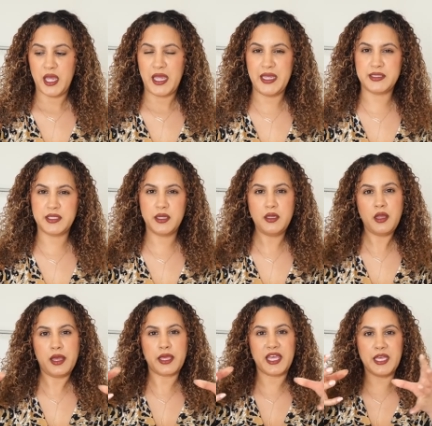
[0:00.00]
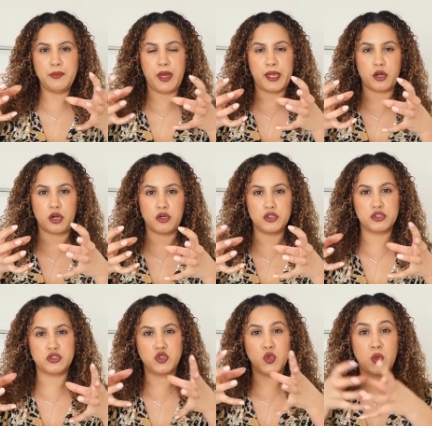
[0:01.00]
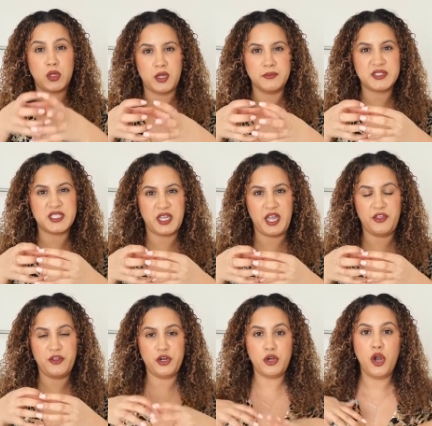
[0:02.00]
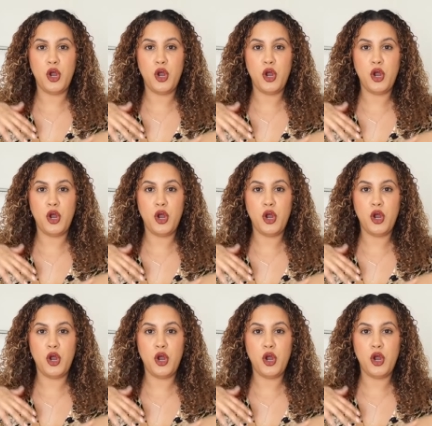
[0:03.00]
it didn't like keep my curls too clumped together,